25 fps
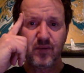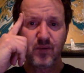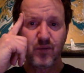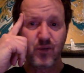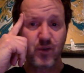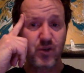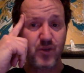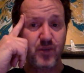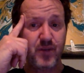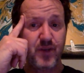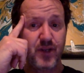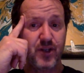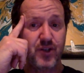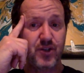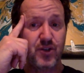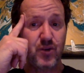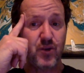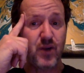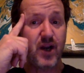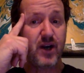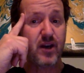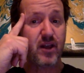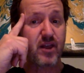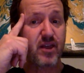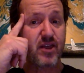which means you
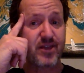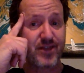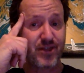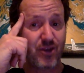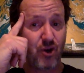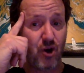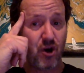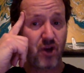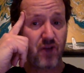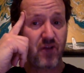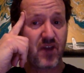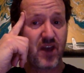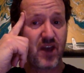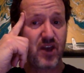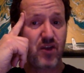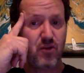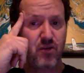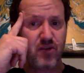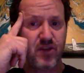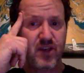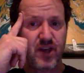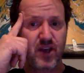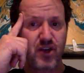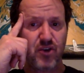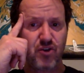had a thought that you
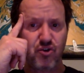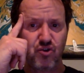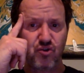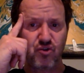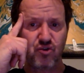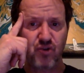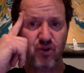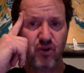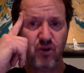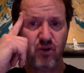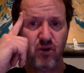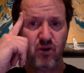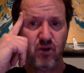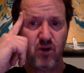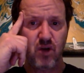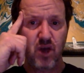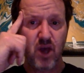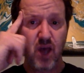think is true,